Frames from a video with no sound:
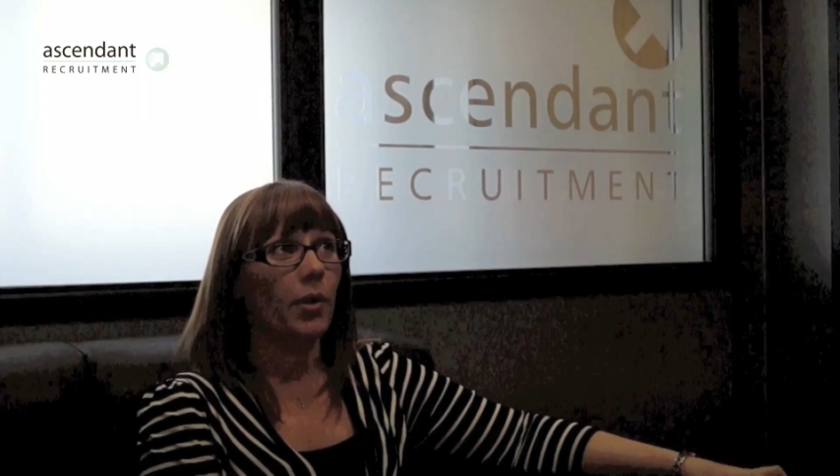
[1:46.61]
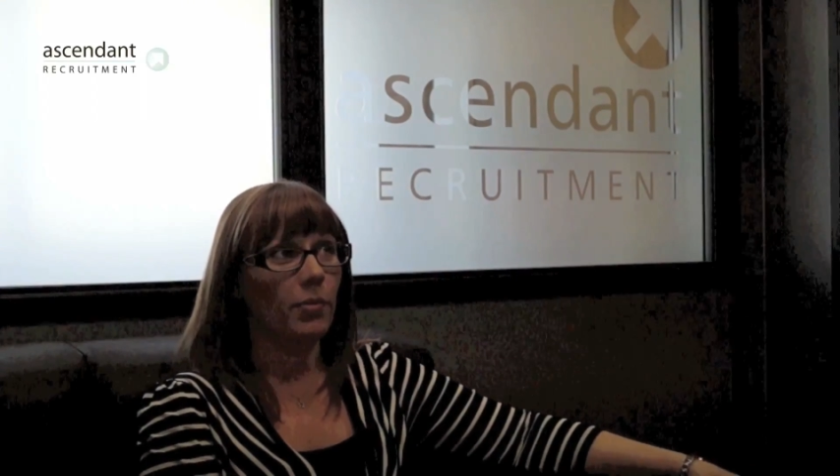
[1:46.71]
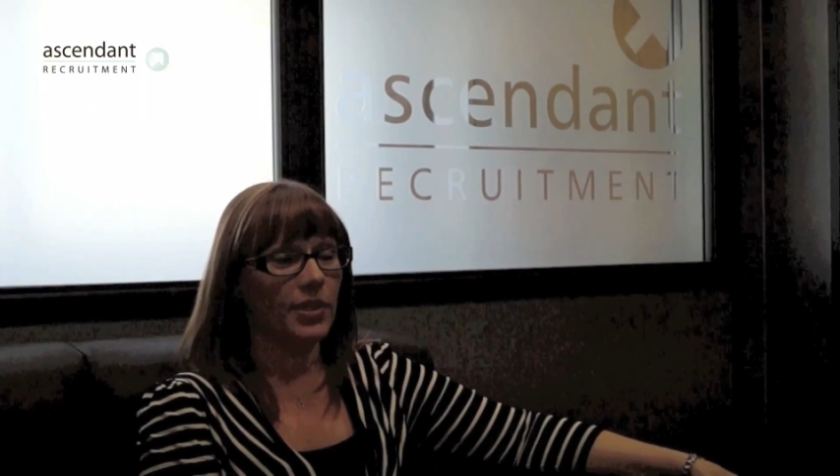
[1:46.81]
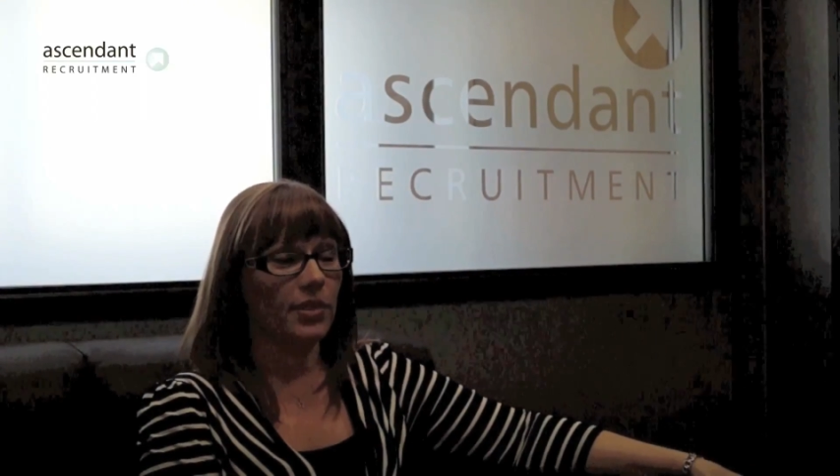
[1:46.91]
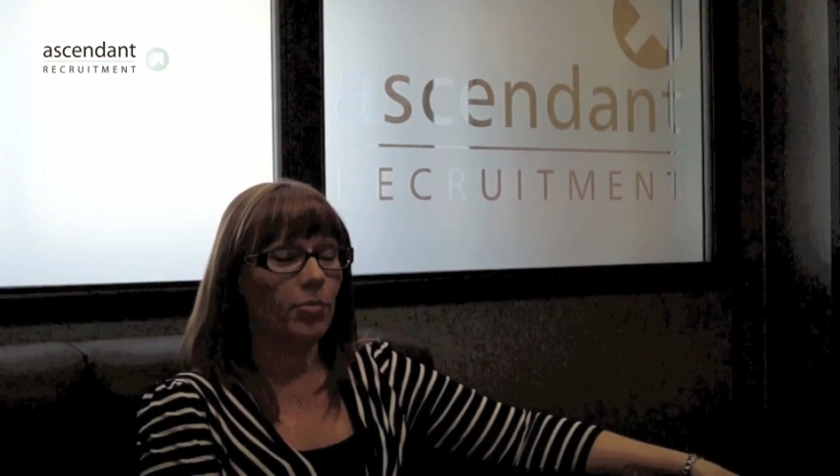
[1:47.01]
You
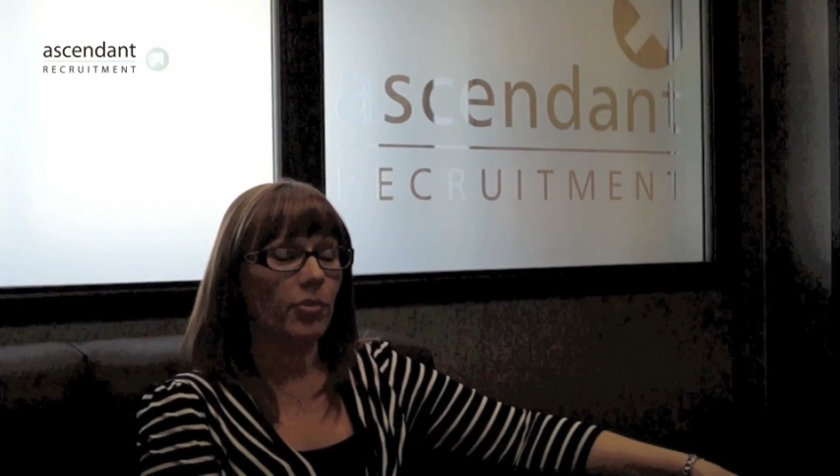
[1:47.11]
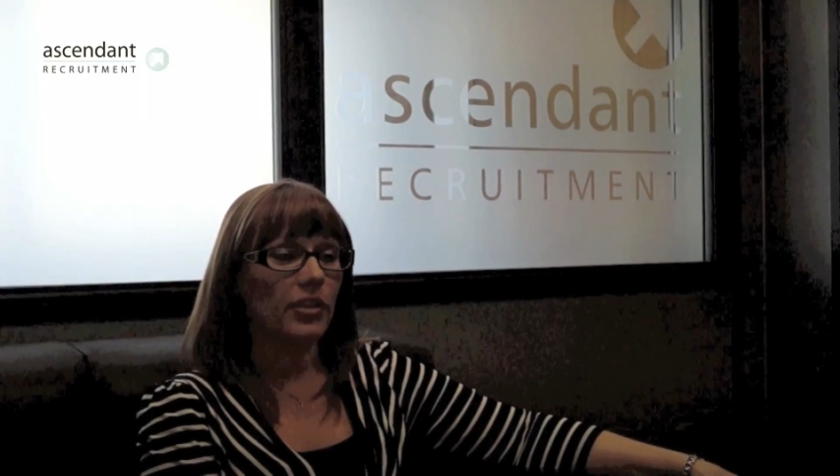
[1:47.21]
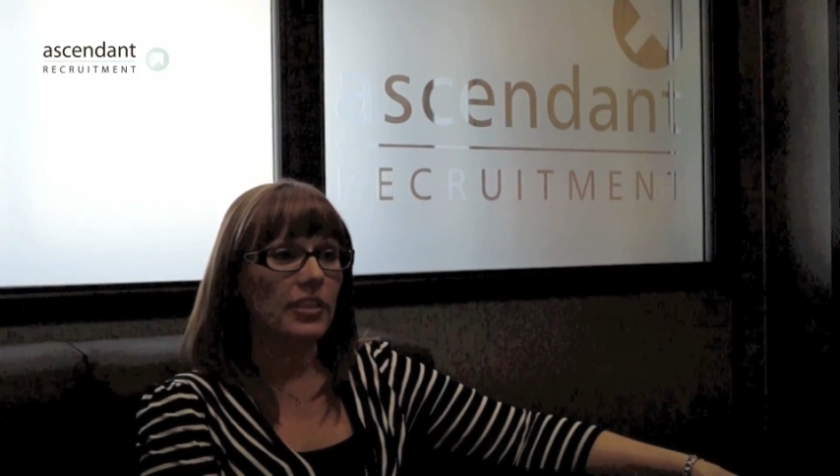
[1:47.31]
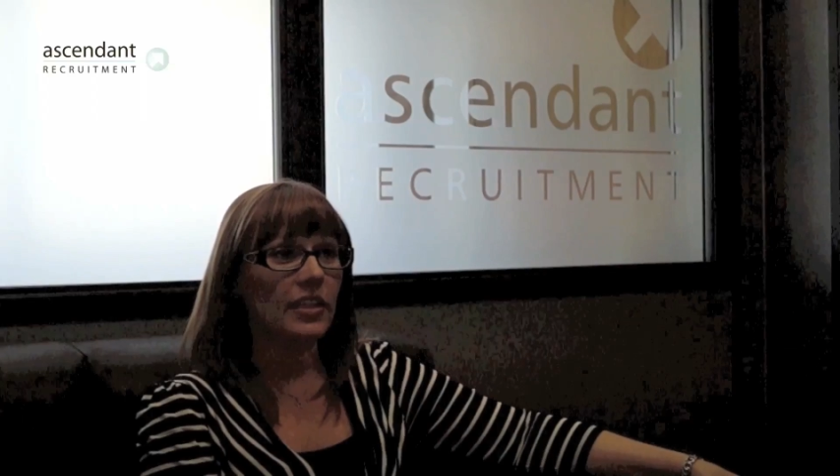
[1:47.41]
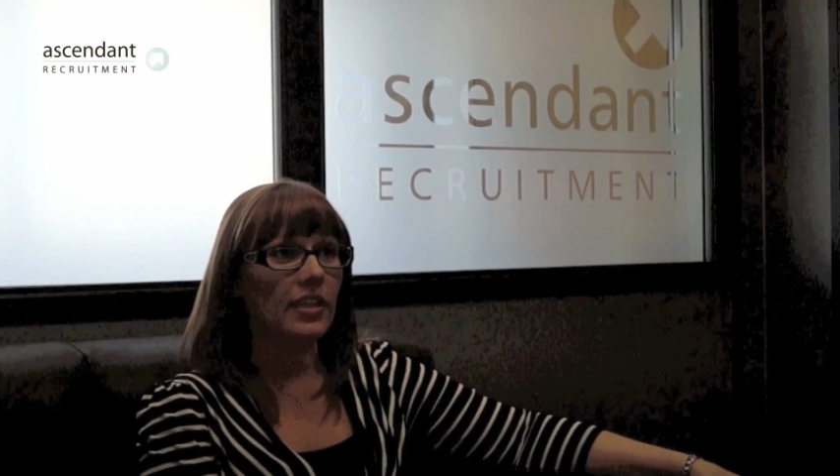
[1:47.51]
won't be
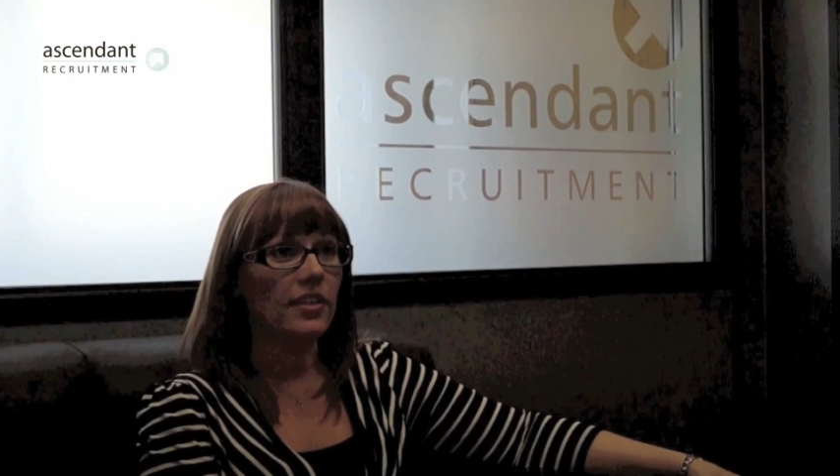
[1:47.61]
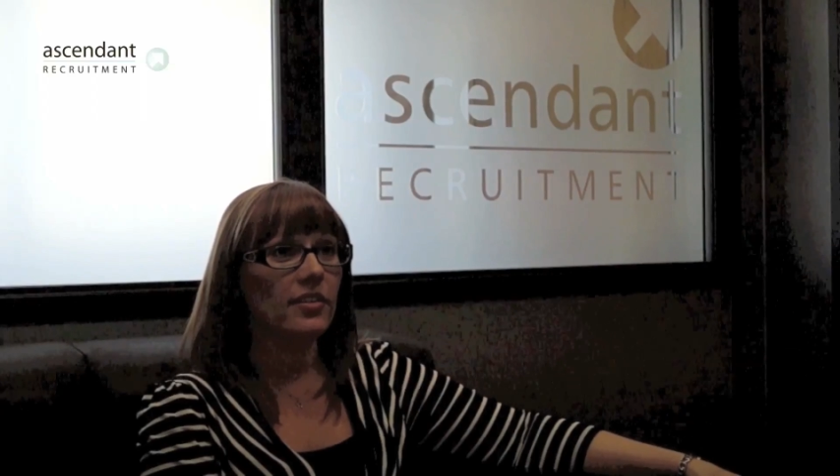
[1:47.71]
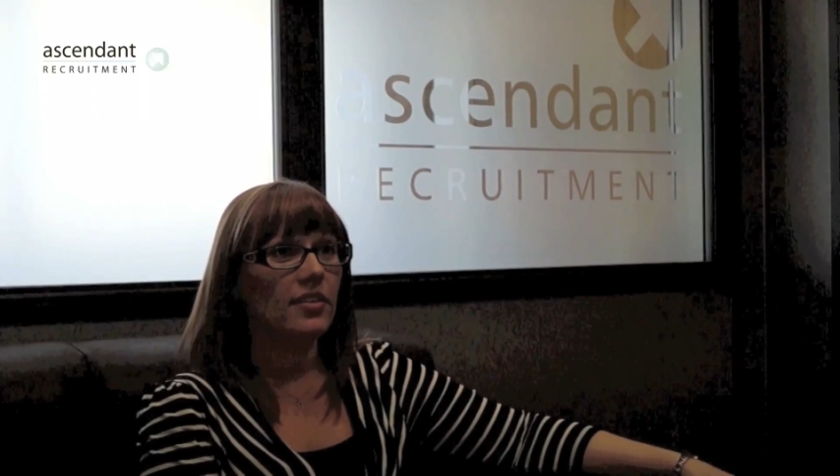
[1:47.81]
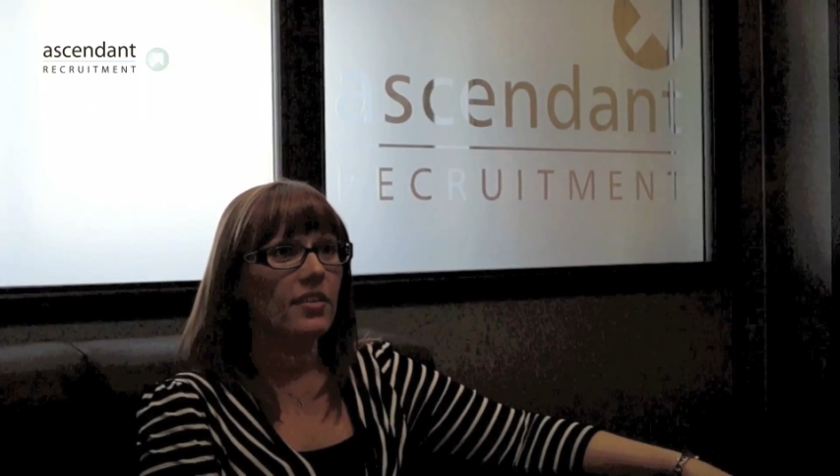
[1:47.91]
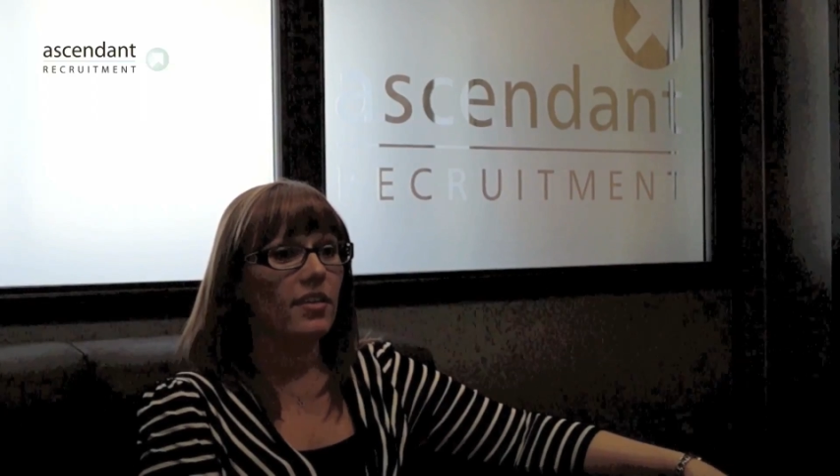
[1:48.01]
disappointed.